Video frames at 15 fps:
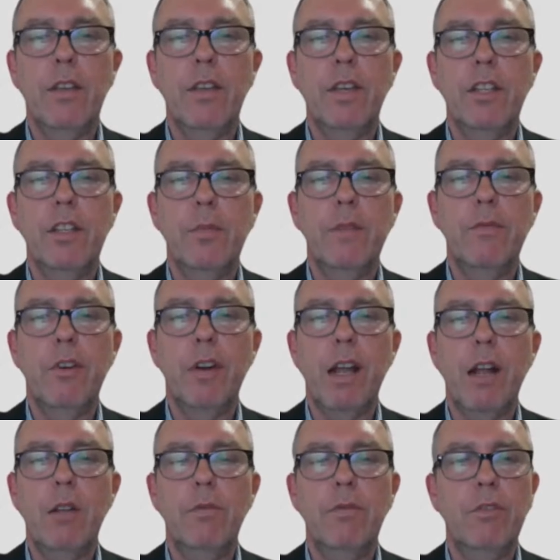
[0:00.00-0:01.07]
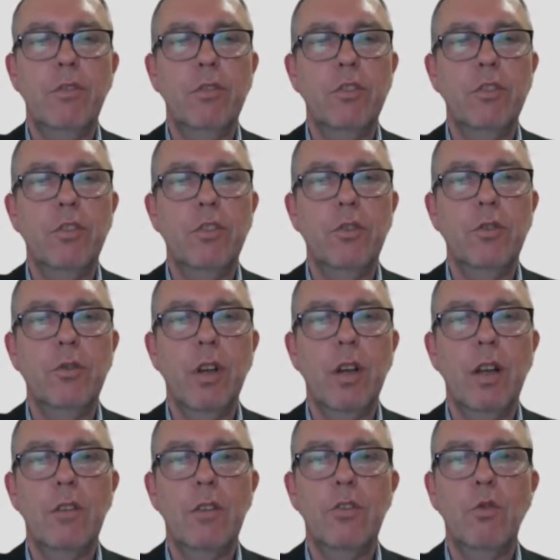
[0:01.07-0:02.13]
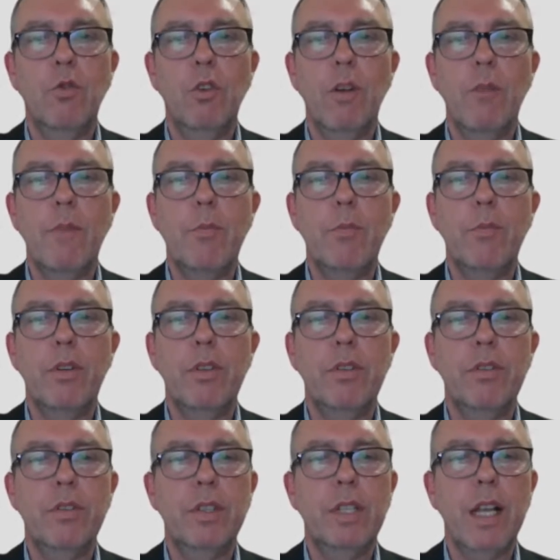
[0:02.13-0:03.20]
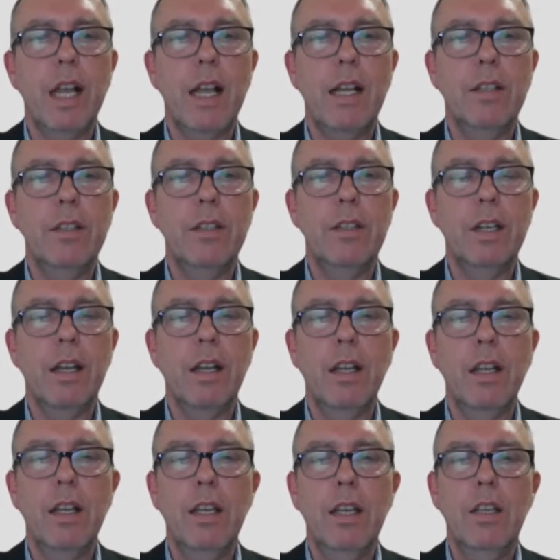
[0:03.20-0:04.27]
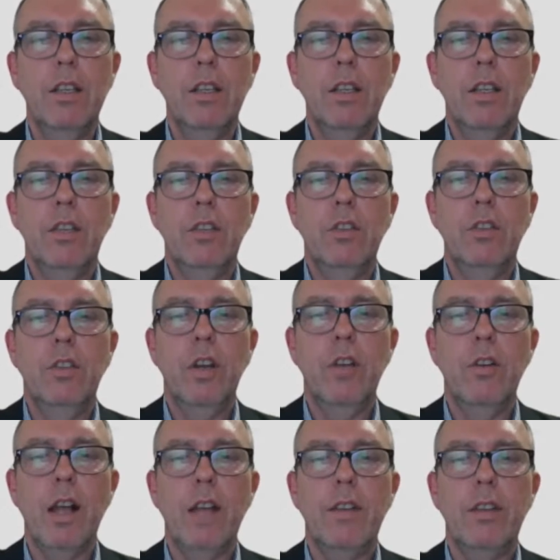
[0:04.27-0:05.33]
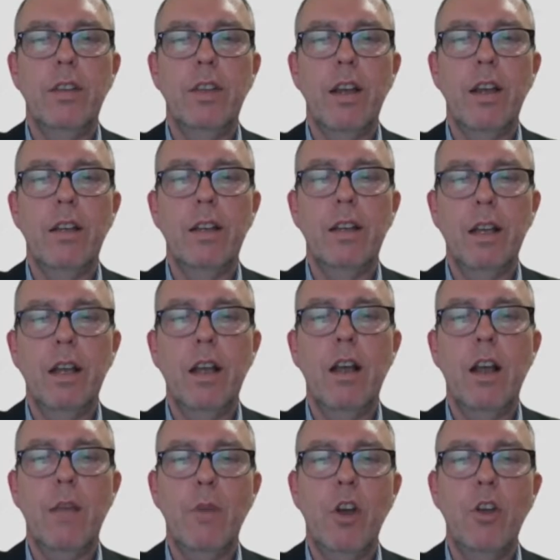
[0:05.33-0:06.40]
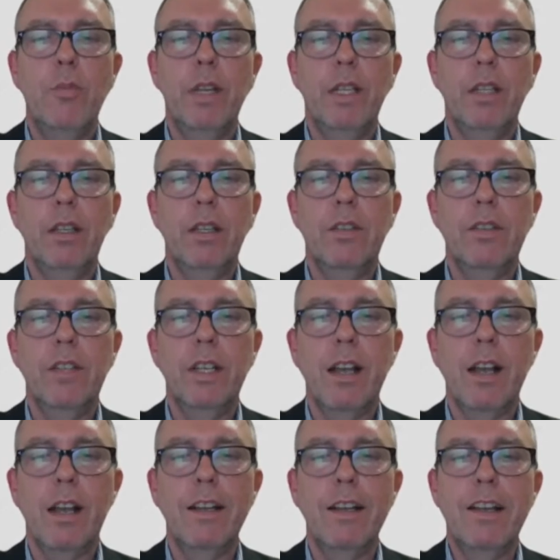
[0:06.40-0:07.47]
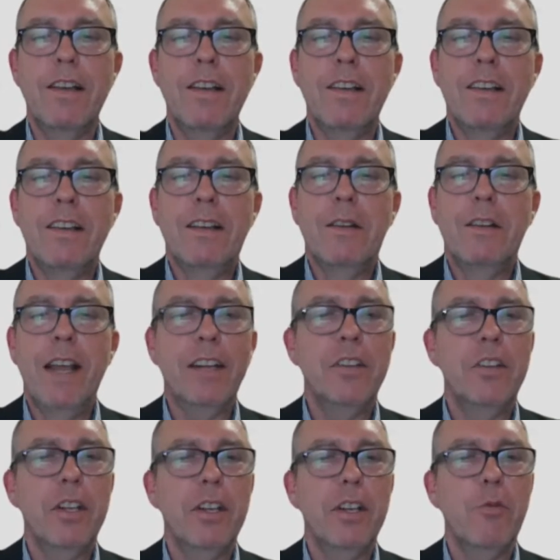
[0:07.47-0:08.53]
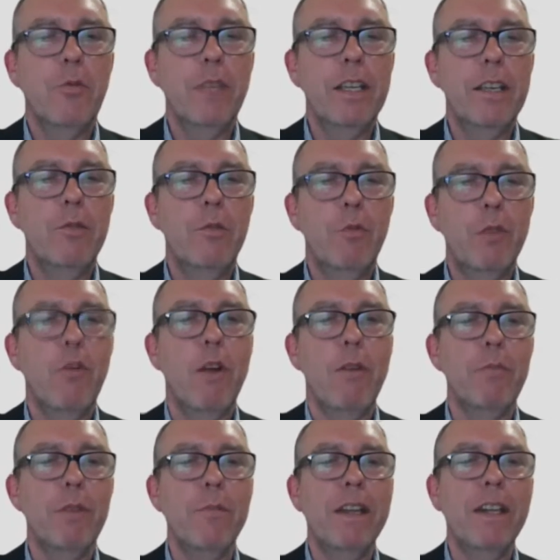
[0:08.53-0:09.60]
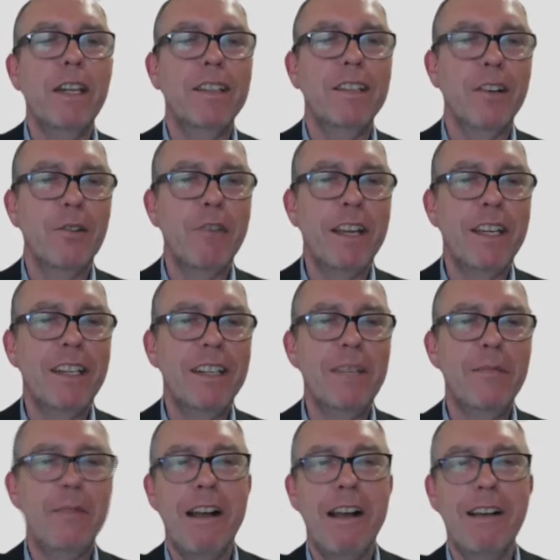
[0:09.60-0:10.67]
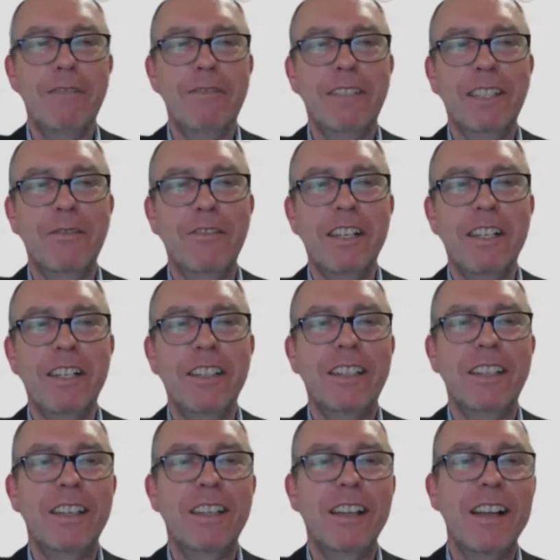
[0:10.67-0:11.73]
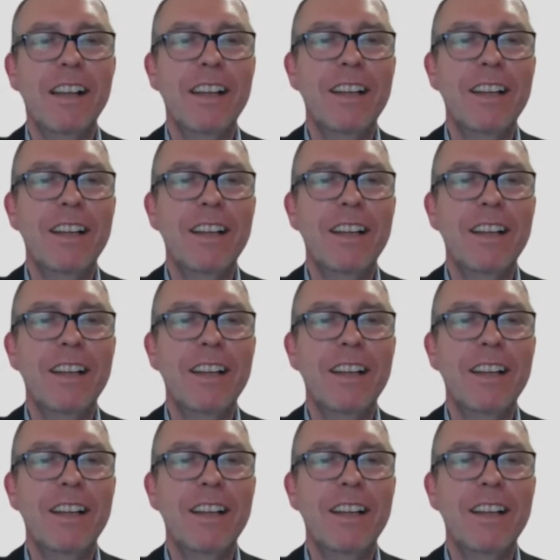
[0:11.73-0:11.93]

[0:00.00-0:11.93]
I think it's been very helpful to all our members. And I'm hoping that next year we won't be meeting so regularly, perhaps, but.